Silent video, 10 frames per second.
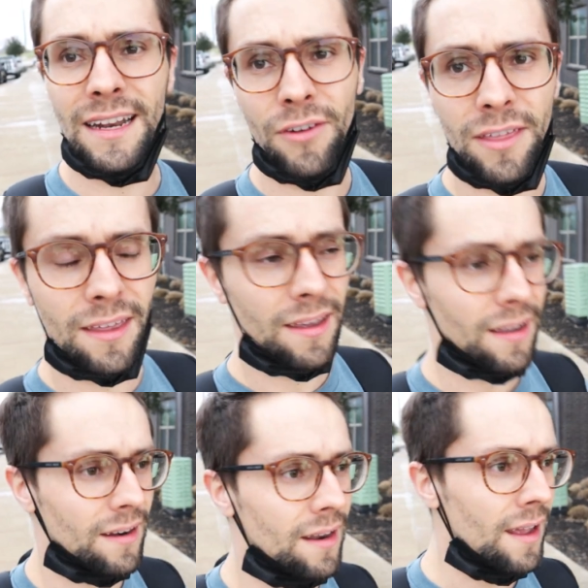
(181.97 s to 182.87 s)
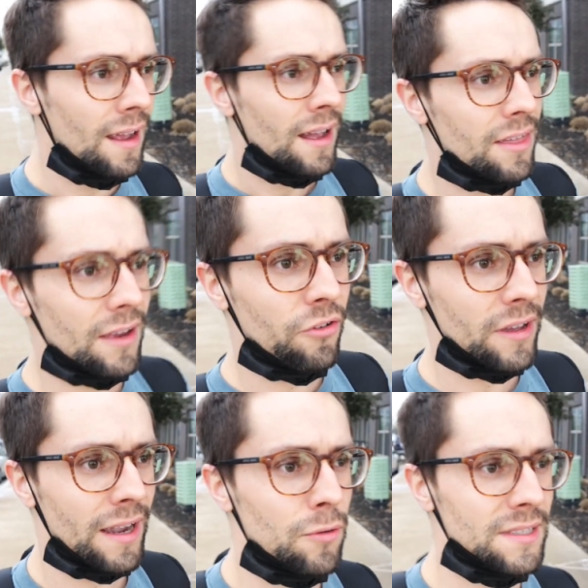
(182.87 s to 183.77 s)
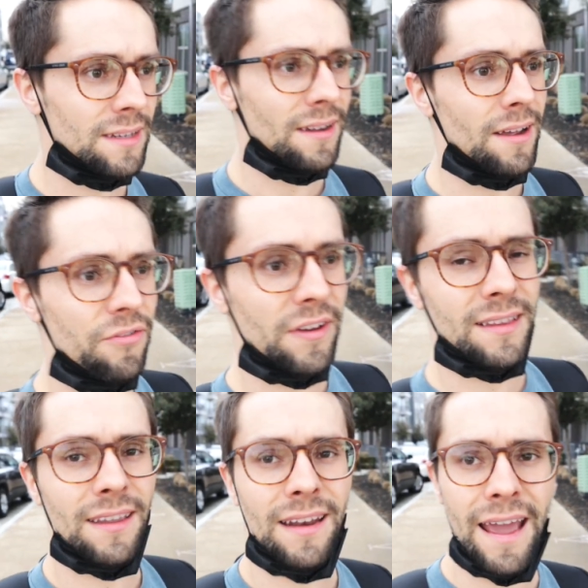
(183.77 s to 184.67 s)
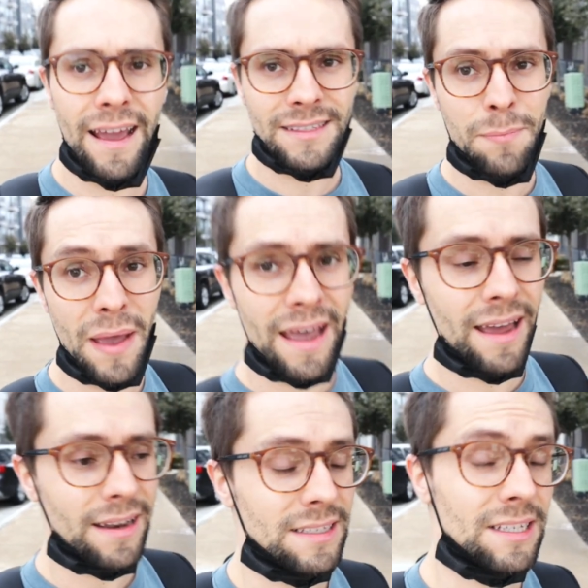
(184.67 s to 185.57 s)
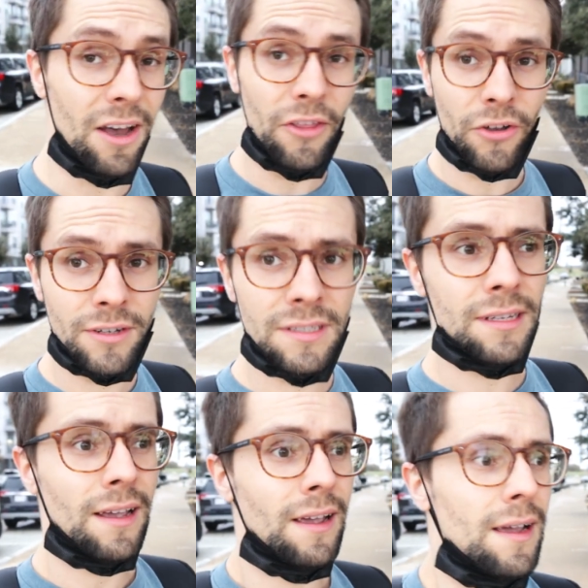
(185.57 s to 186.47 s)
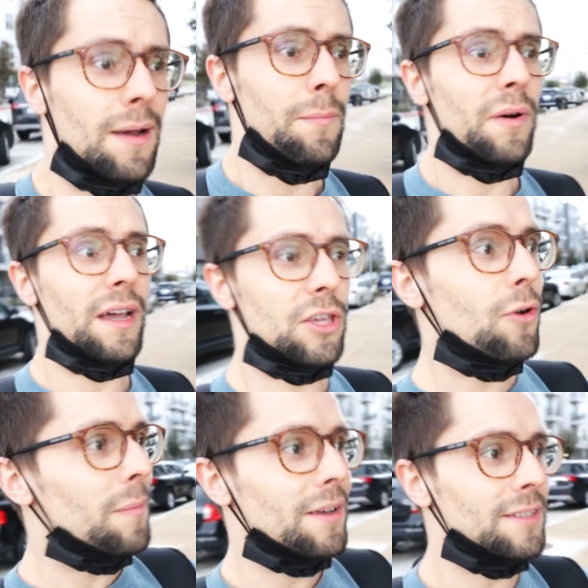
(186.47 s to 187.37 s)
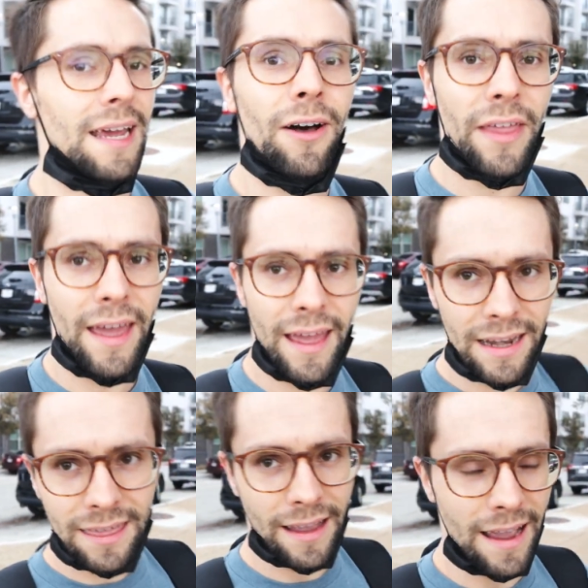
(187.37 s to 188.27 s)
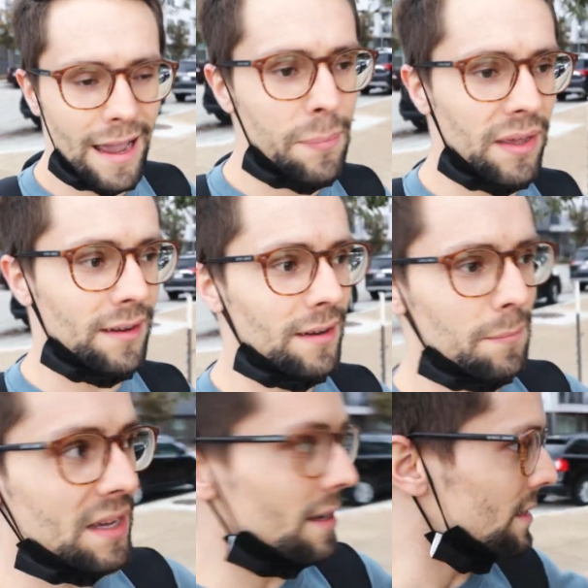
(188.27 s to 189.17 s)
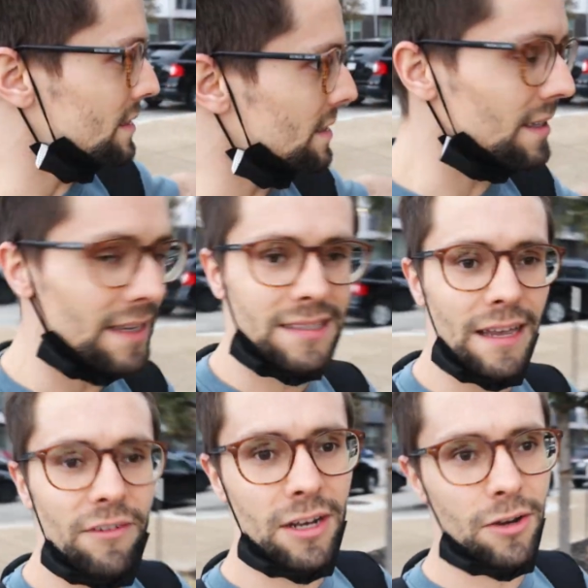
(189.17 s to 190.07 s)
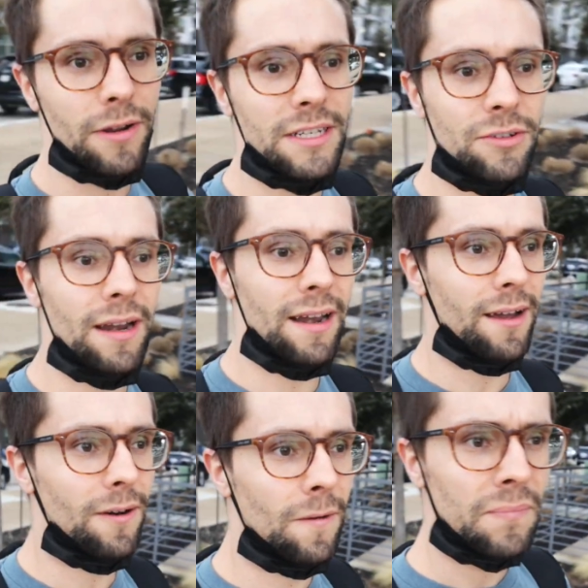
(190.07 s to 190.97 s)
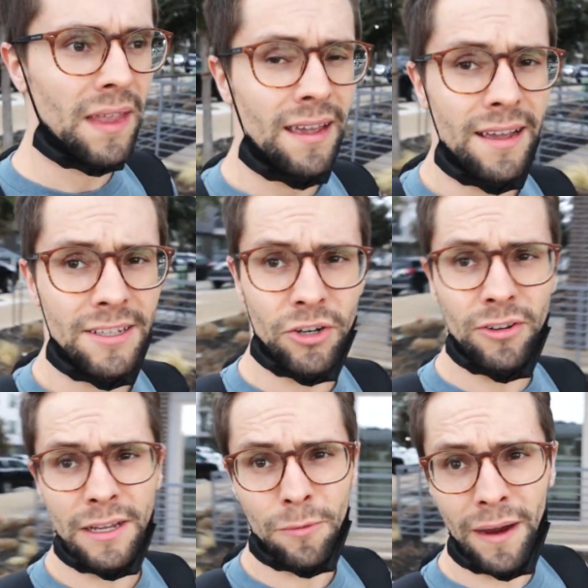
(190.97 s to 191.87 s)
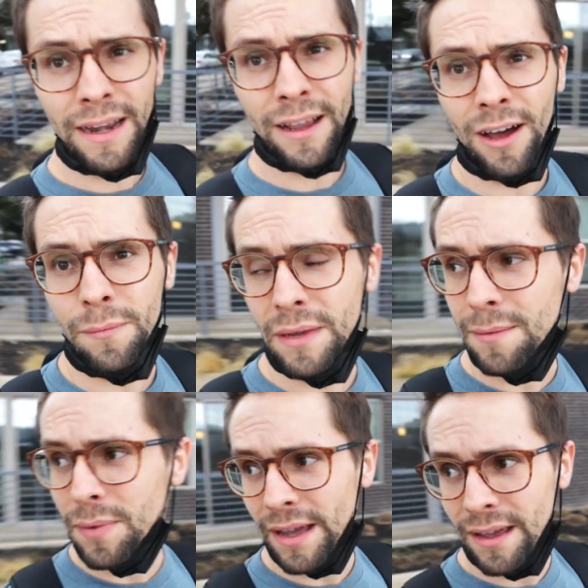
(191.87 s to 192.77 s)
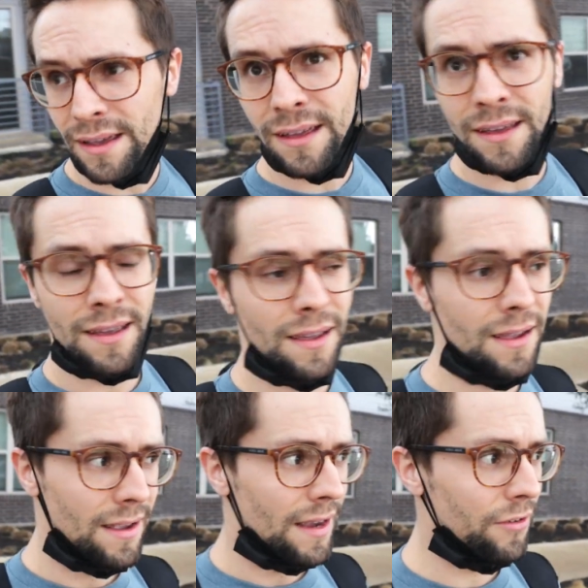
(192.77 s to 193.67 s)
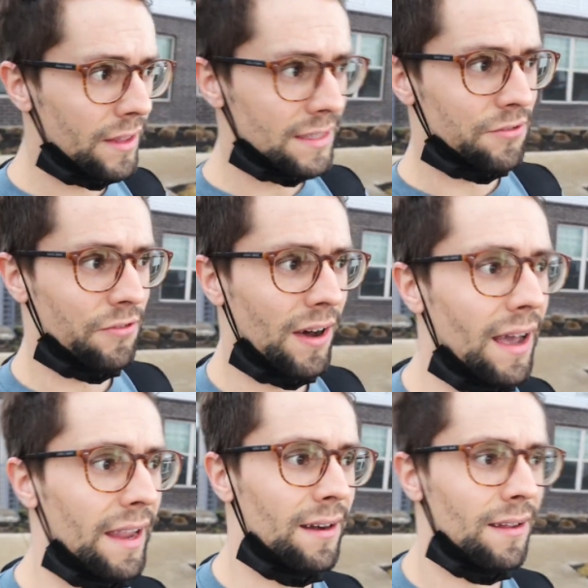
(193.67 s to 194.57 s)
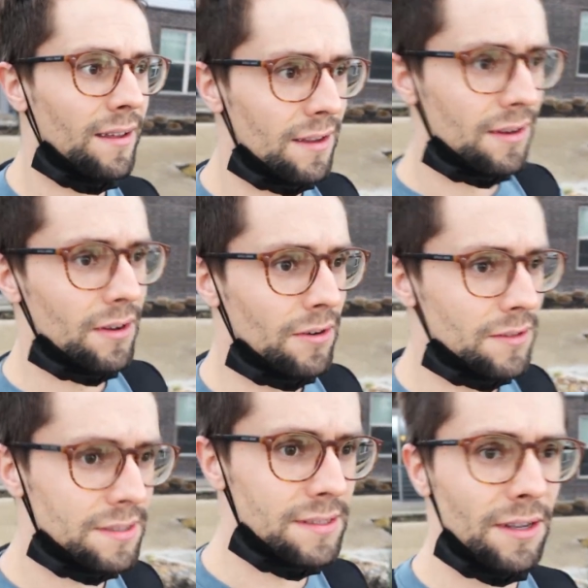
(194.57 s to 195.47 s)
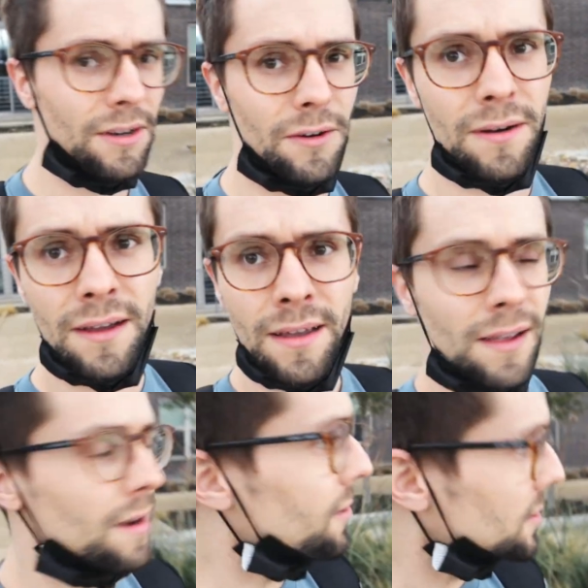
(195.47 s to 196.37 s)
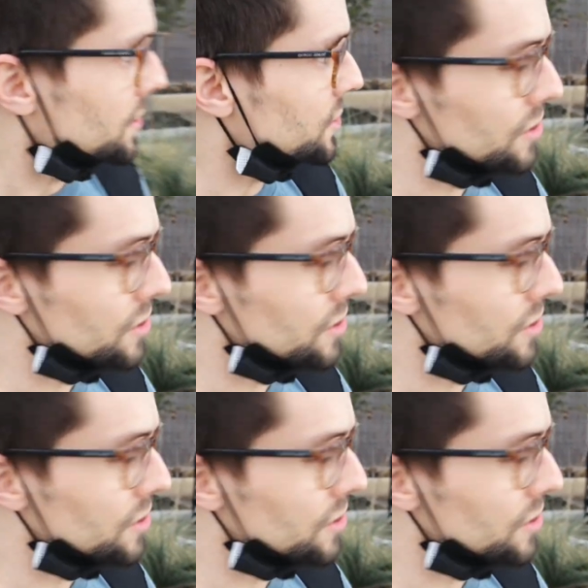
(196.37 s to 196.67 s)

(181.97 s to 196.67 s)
and everything. And thankfully I wasn't affected as bad as others, but you wouldn't be able to tell that anything happened because it's like 70 degrees right now. It's currently raining on me, but everything's fine, you know? So crossing the